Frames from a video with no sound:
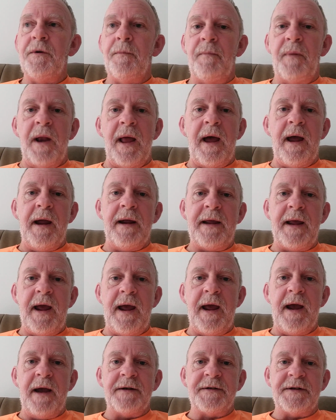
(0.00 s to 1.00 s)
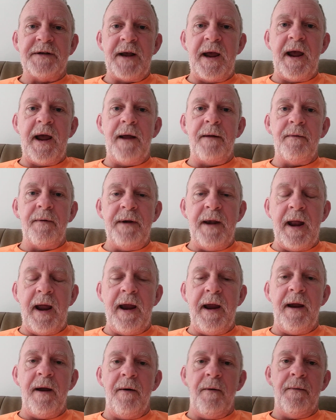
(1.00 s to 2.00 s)
your black ass at
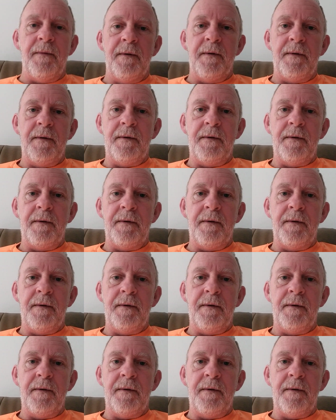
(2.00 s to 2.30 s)
now?